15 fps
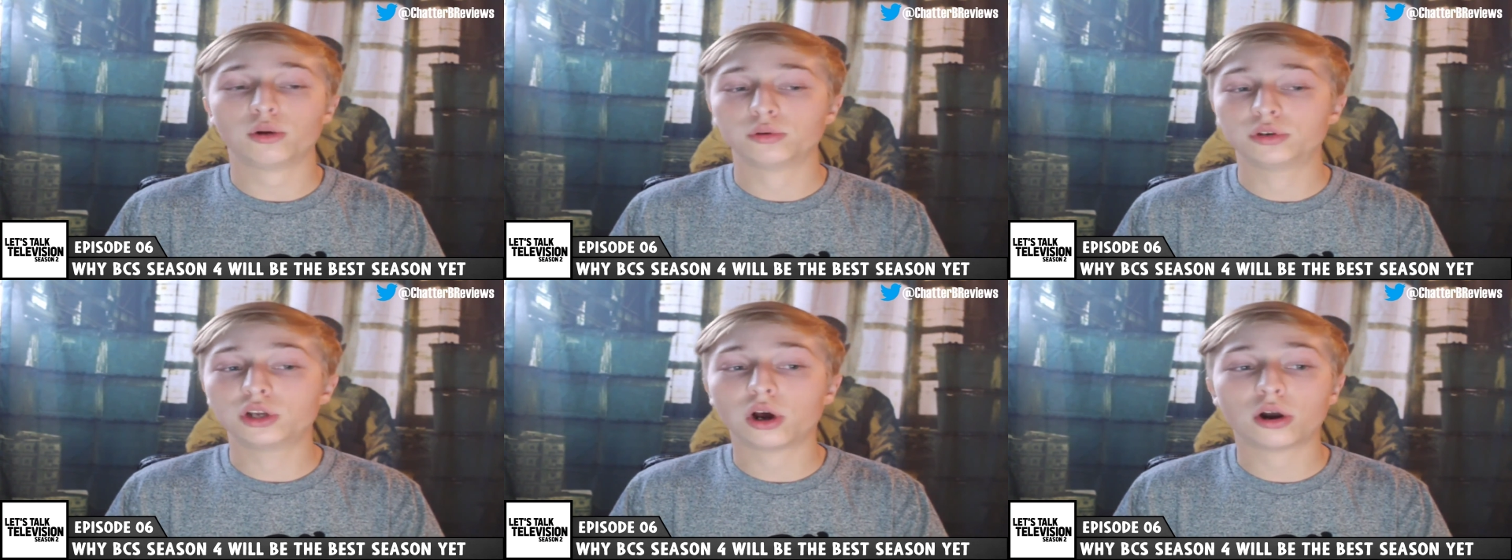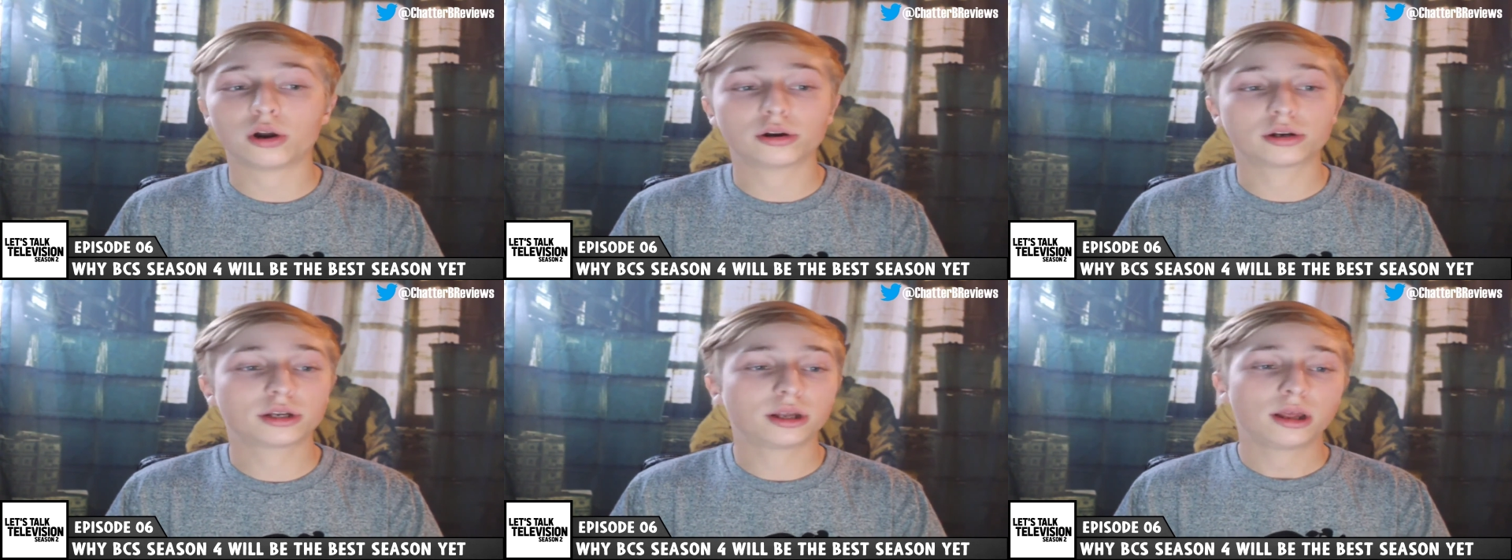
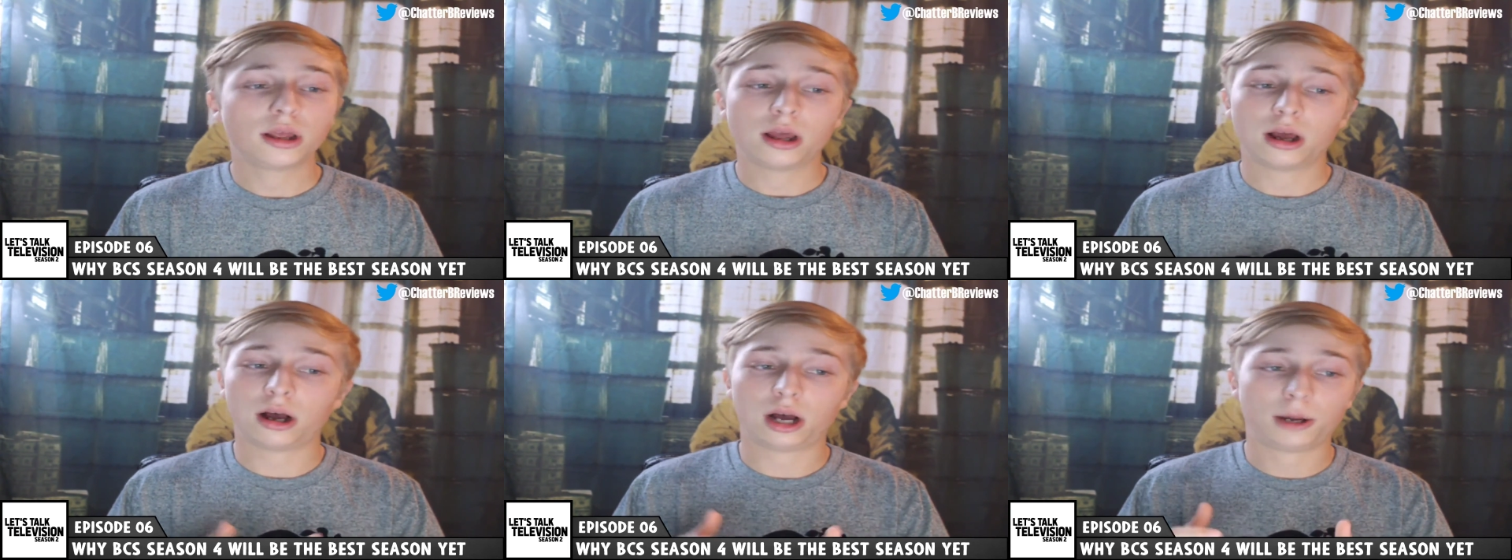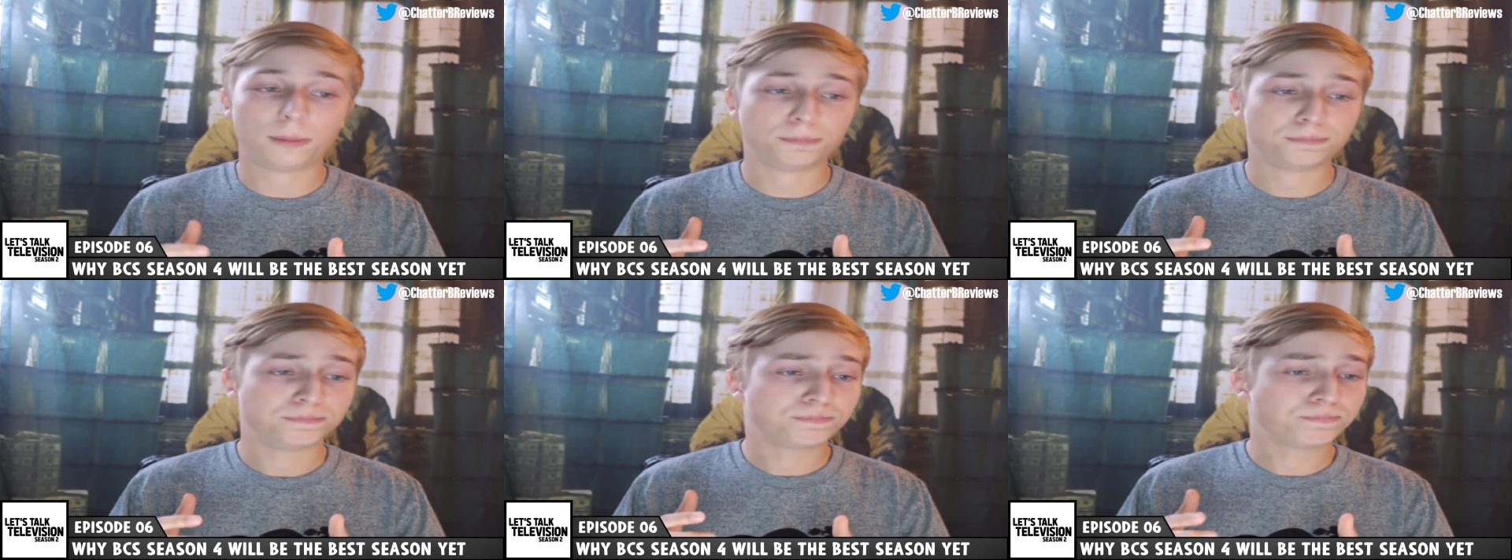Dark,
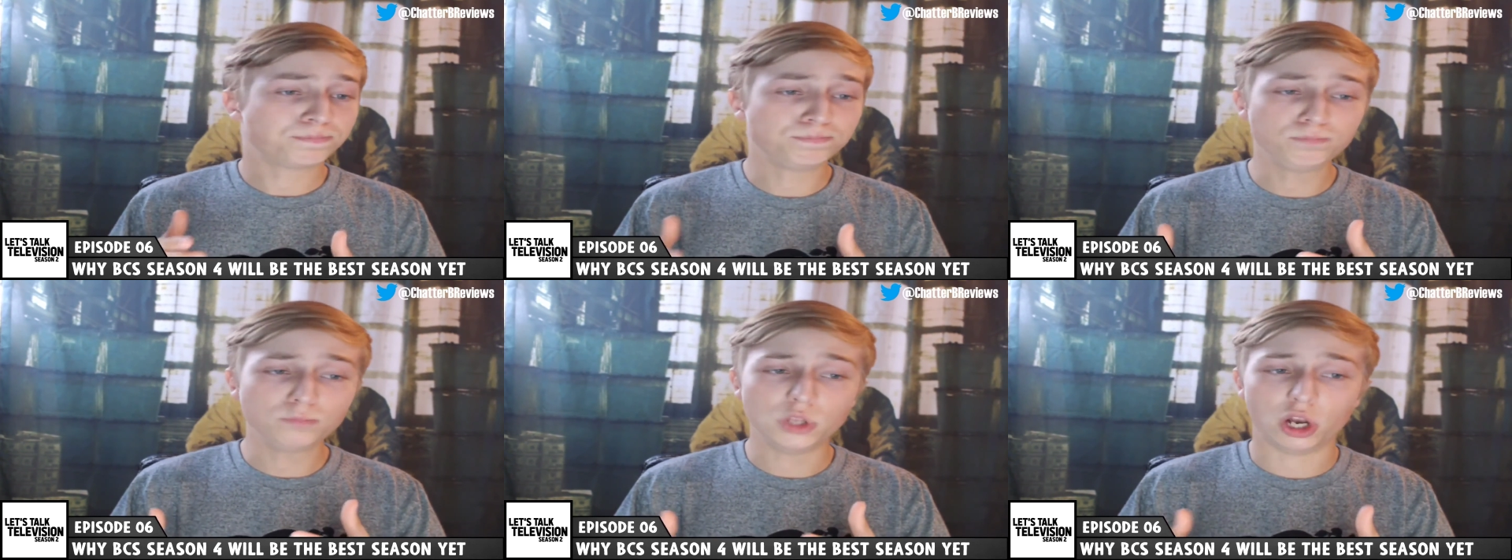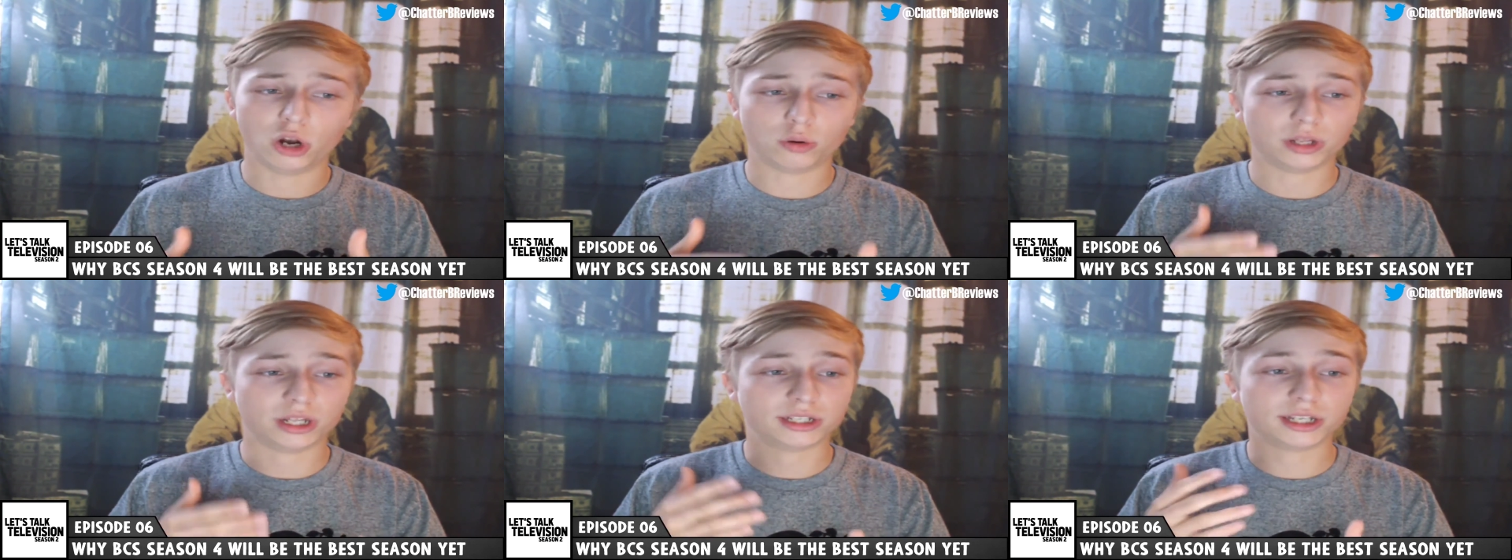
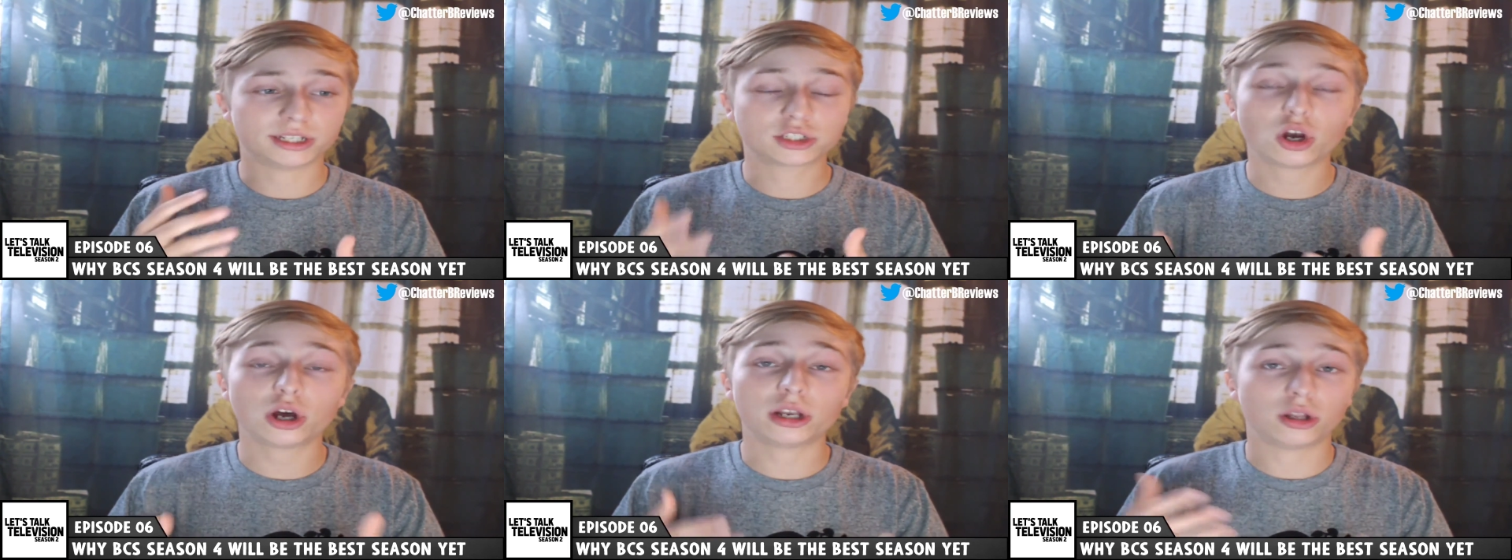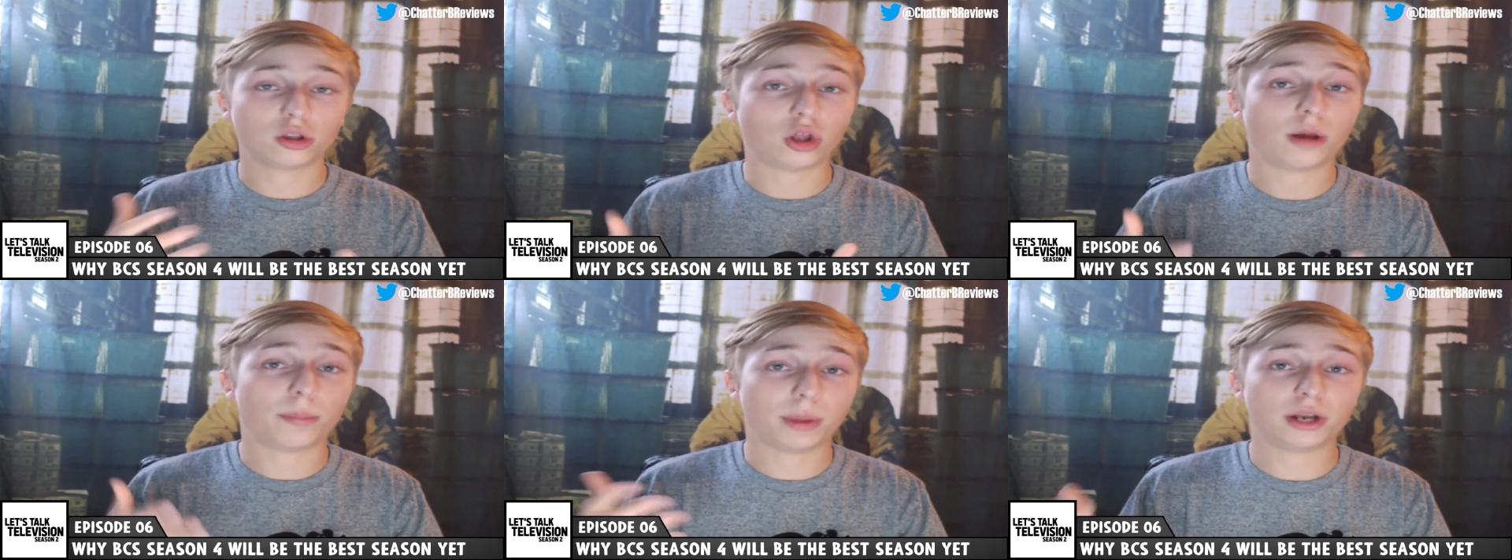it's gotten a
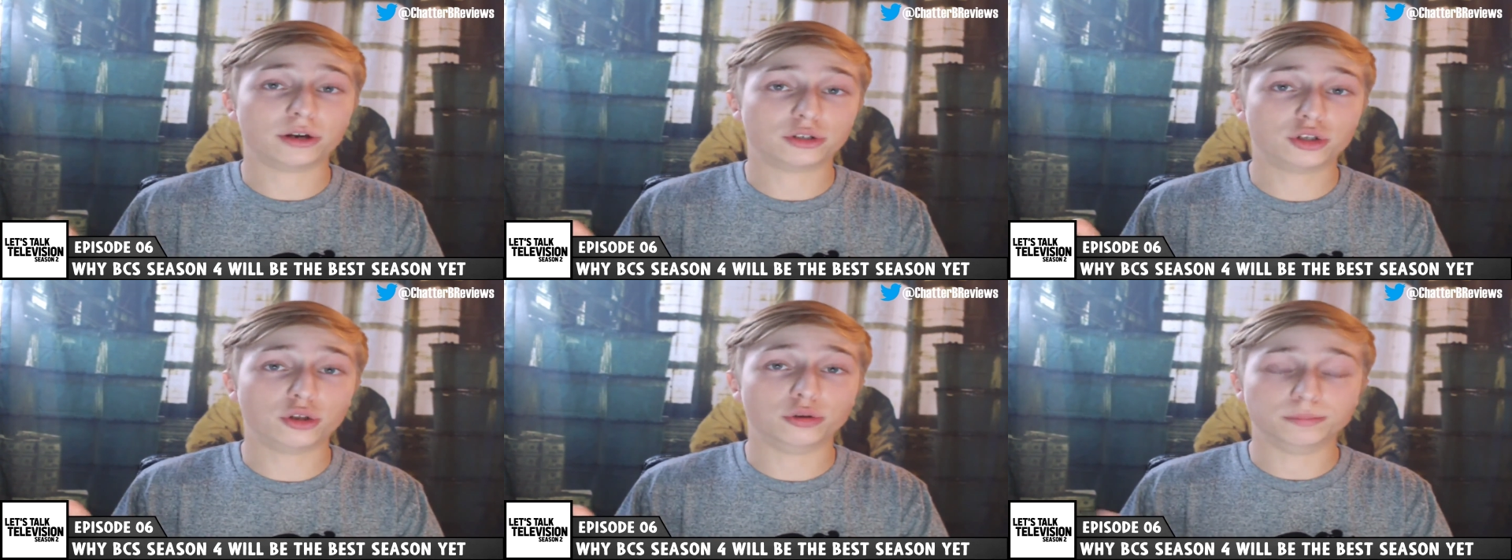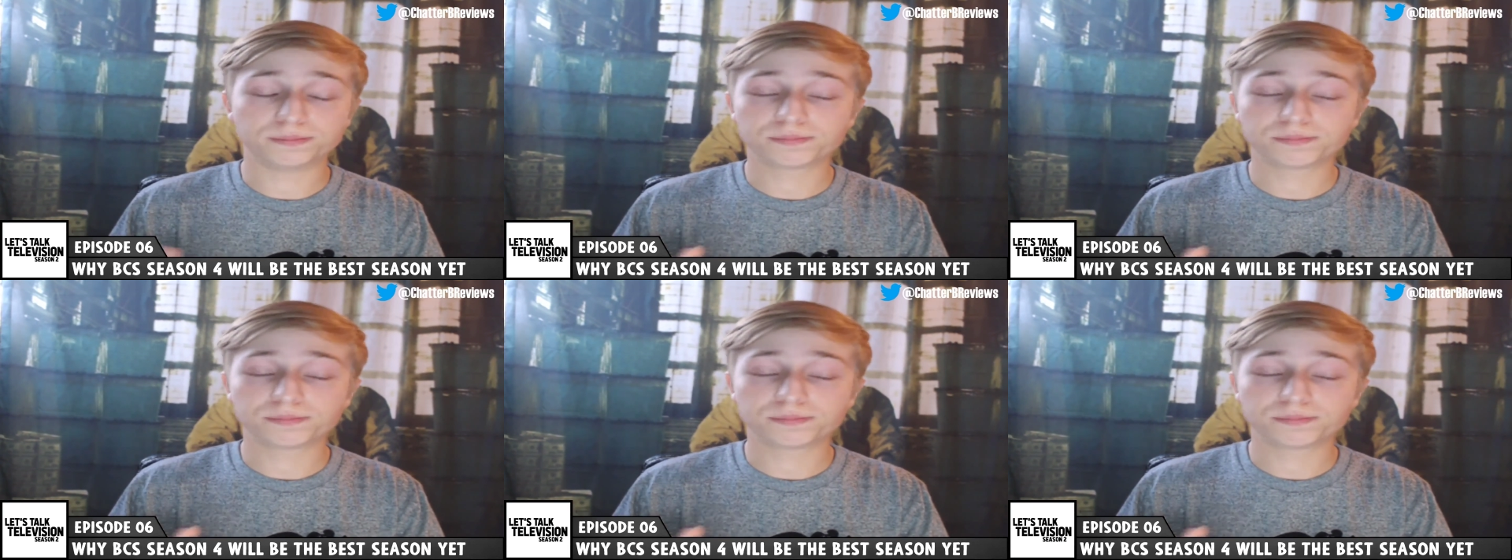lot better too.